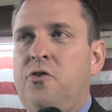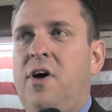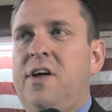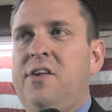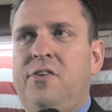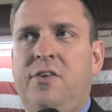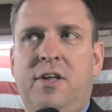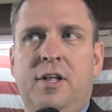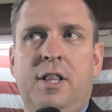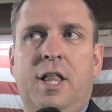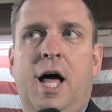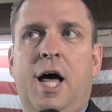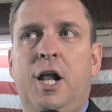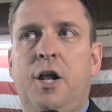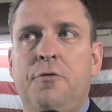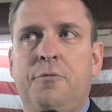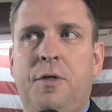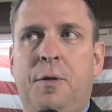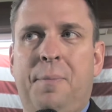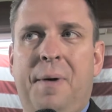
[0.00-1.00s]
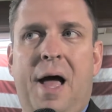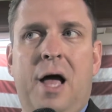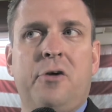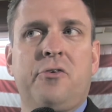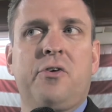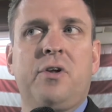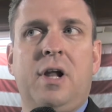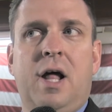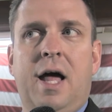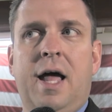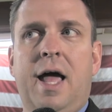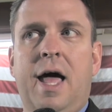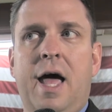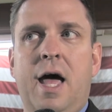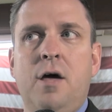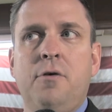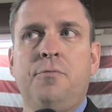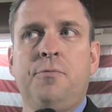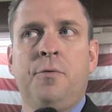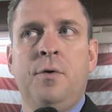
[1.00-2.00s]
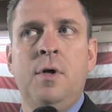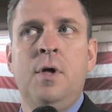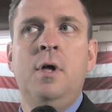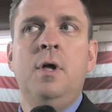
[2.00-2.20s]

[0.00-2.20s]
So I see a lot of the passion I have